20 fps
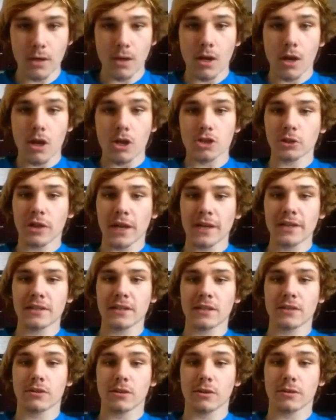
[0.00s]
So in
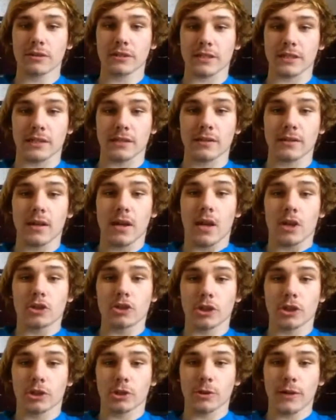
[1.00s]
1913,
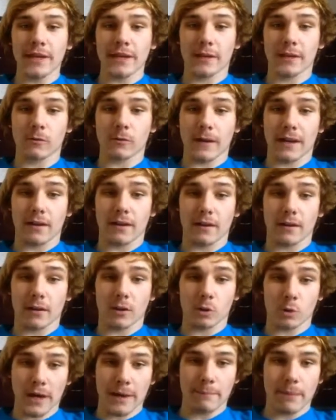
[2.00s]
your
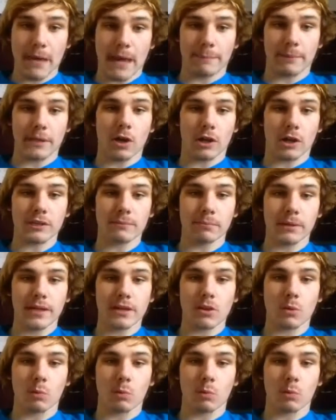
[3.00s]
great-grandpappy contemplated the